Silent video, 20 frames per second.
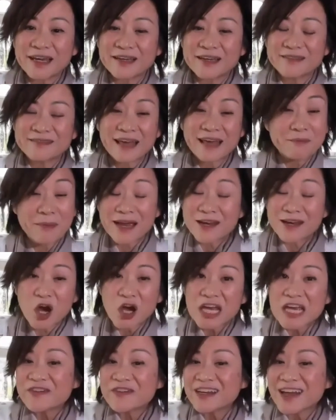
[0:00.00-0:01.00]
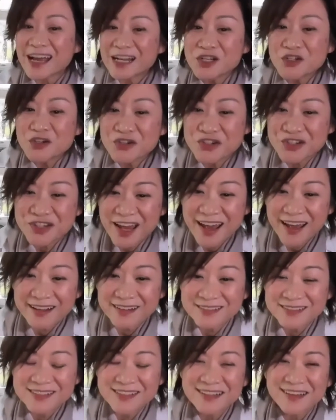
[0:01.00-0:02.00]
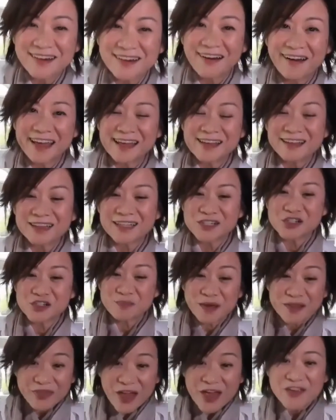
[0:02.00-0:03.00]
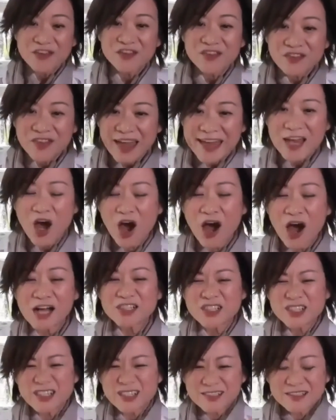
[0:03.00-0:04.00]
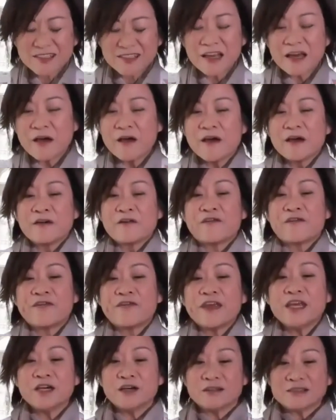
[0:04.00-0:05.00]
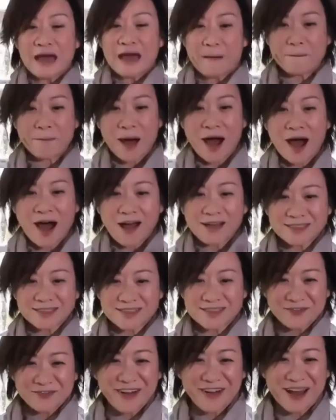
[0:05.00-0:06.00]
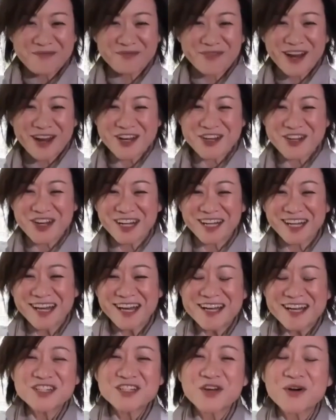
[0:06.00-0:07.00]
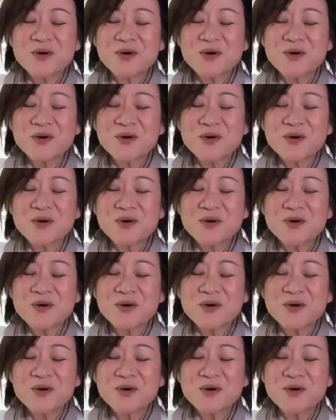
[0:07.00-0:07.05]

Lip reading: they might not even understand English, but they stay on just to feel that positive vibration. So